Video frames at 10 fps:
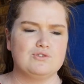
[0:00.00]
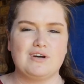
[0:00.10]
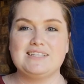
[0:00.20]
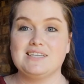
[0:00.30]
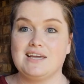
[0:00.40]

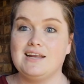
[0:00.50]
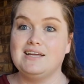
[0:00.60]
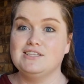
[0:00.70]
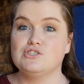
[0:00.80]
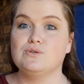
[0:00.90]
trying to get
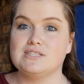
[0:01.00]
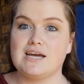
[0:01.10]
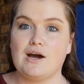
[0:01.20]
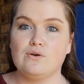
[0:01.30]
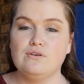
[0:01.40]
into a
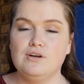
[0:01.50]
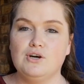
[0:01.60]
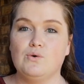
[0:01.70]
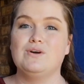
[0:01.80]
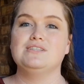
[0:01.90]
town
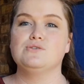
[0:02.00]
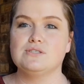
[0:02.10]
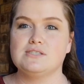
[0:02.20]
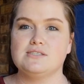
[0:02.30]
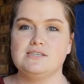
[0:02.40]
or into
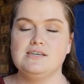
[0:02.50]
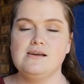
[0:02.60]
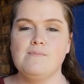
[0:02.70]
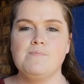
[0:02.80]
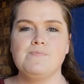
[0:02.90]
a city.